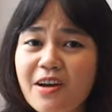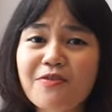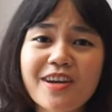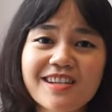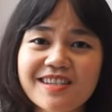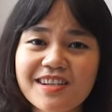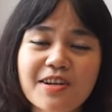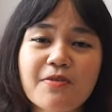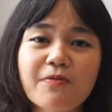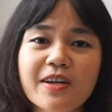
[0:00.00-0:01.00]
cafes
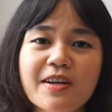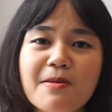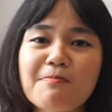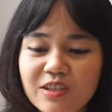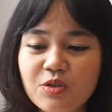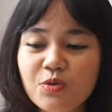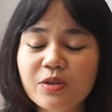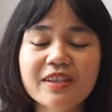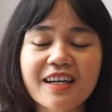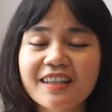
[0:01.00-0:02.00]
here in Vietnam. You
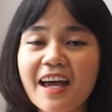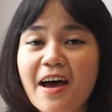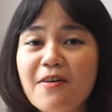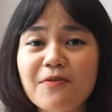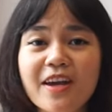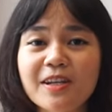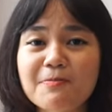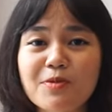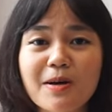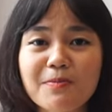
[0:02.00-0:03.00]
will not have any
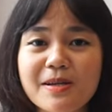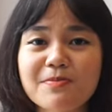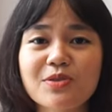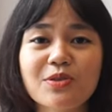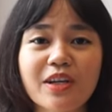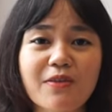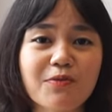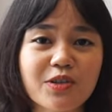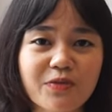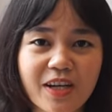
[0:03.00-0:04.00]
problems looking
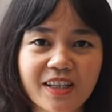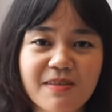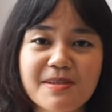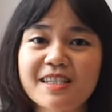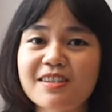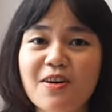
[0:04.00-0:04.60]
for Vietnamese